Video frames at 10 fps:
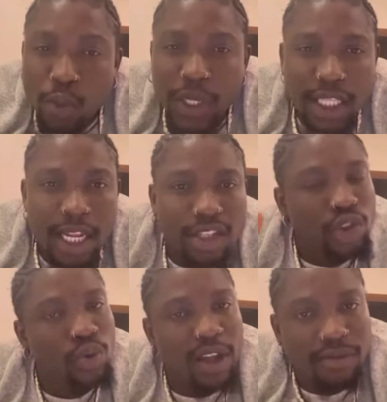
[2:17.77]
witness
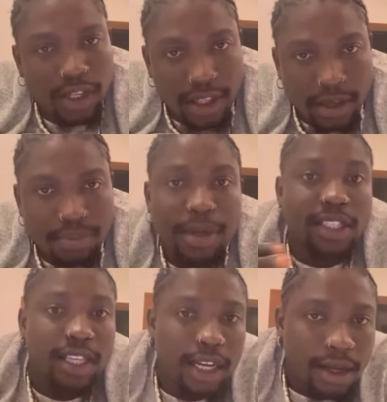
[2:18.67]
to everything, may
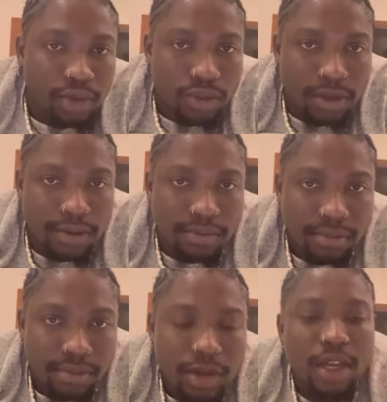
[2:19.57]
send them to me.
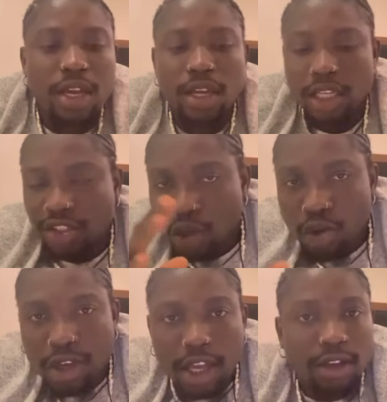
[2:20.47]
You say,
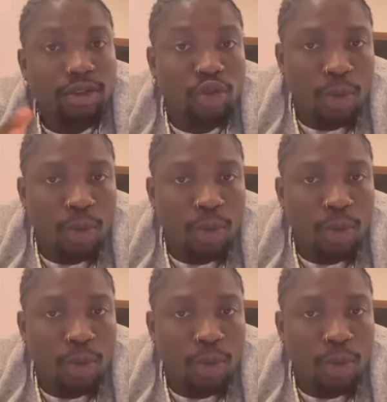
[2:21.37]
okay, no